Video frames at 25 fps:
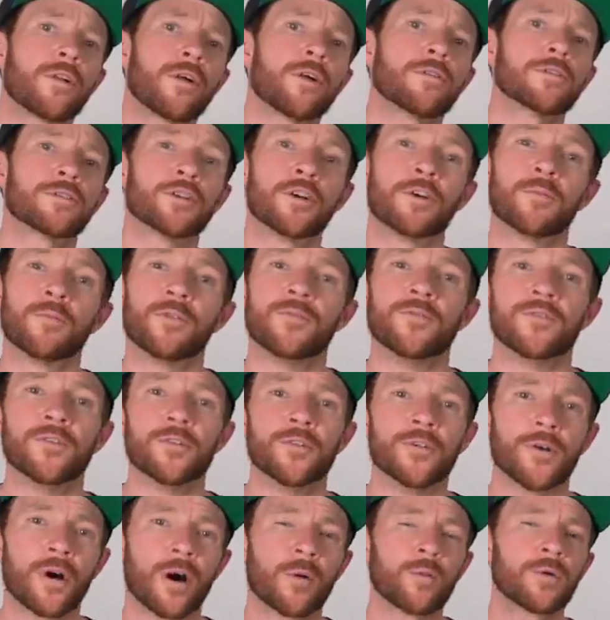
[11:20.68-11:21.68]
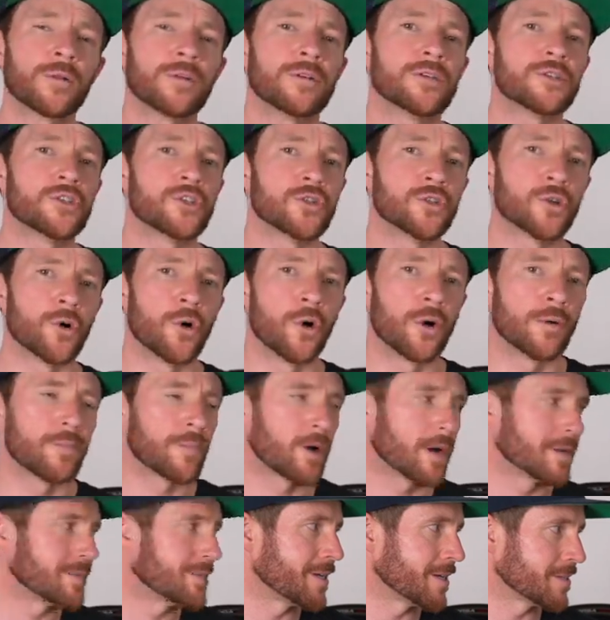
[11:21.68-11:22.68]
long-term review, I will ensure
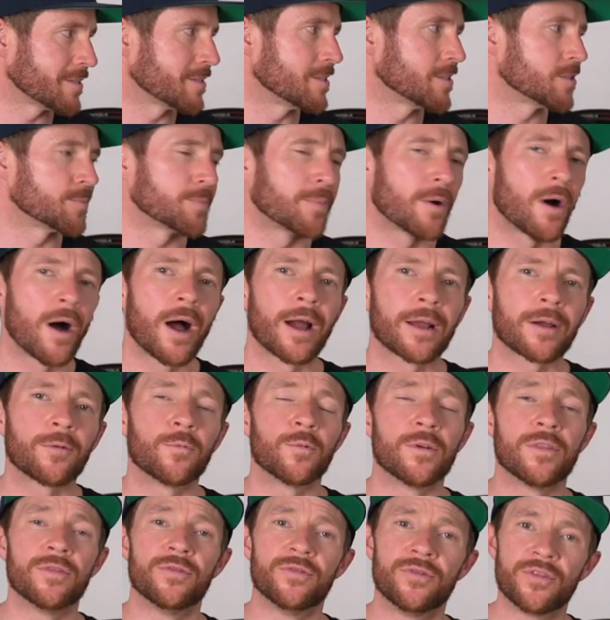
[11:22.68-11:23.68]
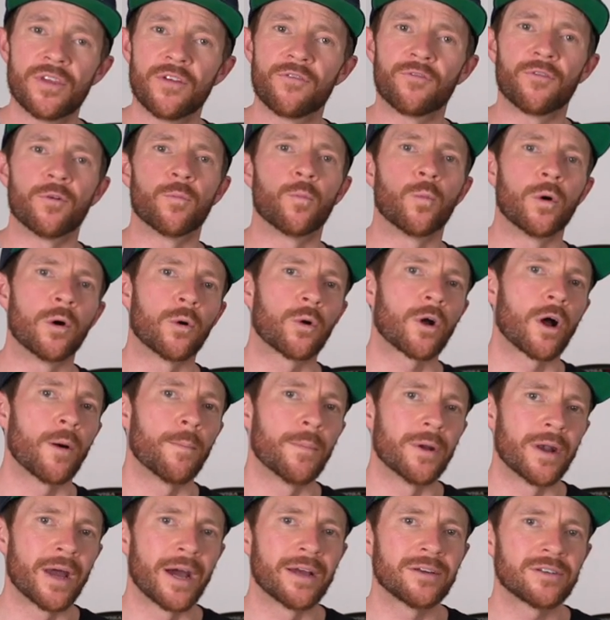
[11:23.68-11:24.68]
I test this bike with different wheel
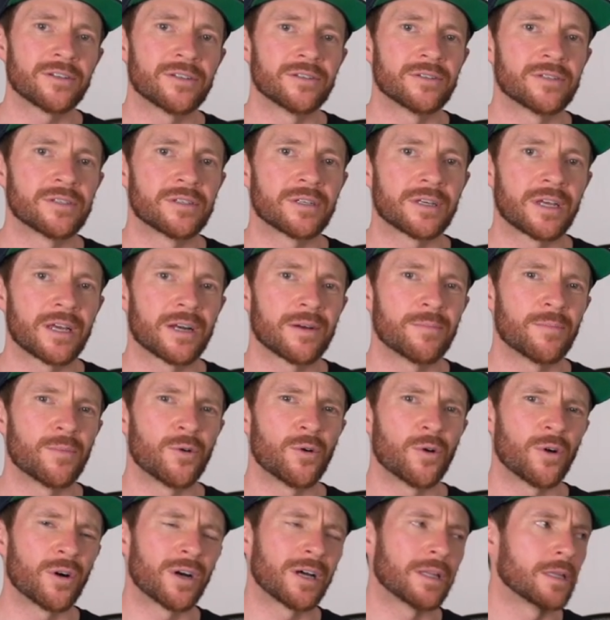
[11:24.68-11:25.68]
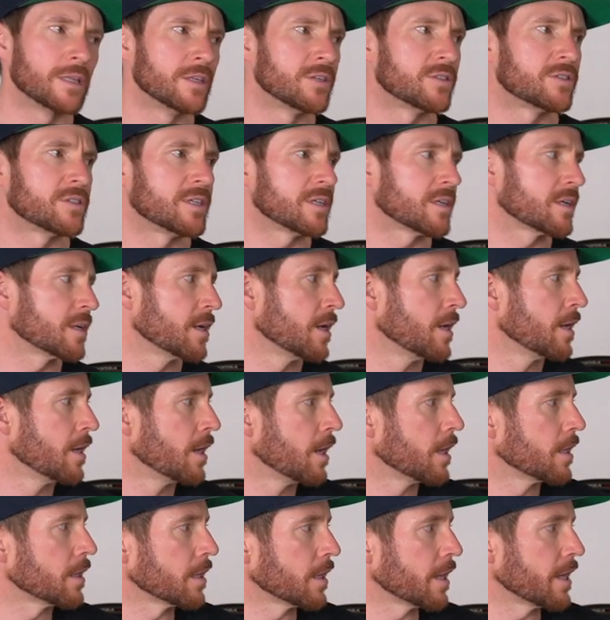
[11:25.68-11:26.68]
combinations to get a more holistic
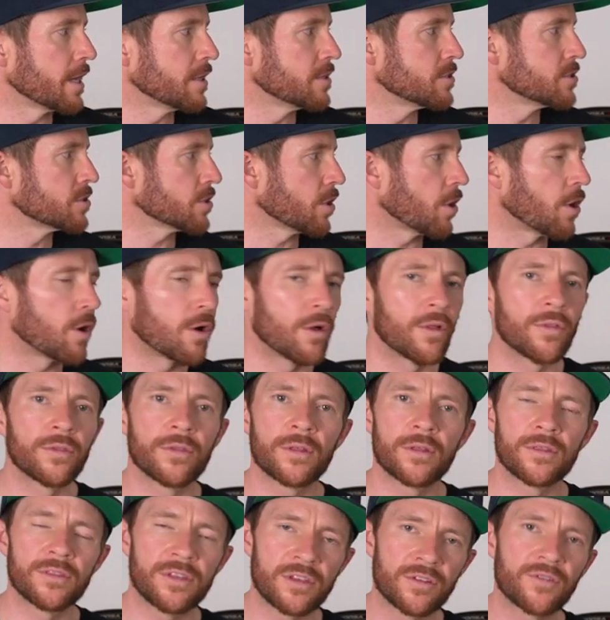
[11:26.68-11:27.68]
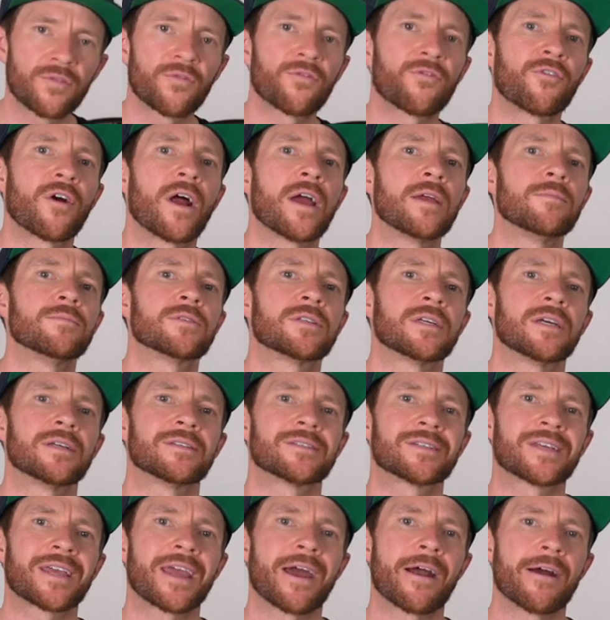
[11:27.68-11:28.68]
lens on this frame
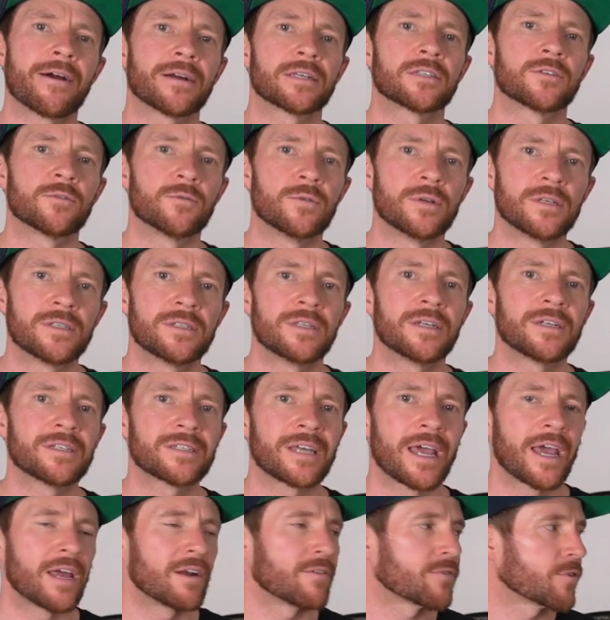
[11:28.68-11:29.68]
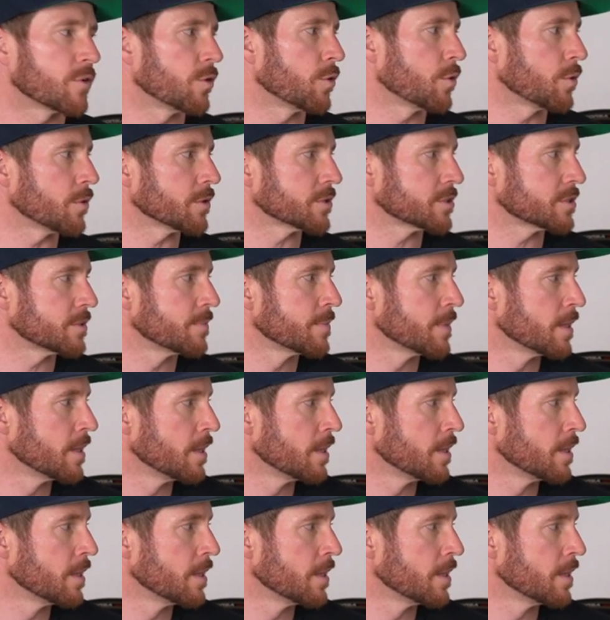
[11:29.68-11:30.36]
set's characteristics. And of course,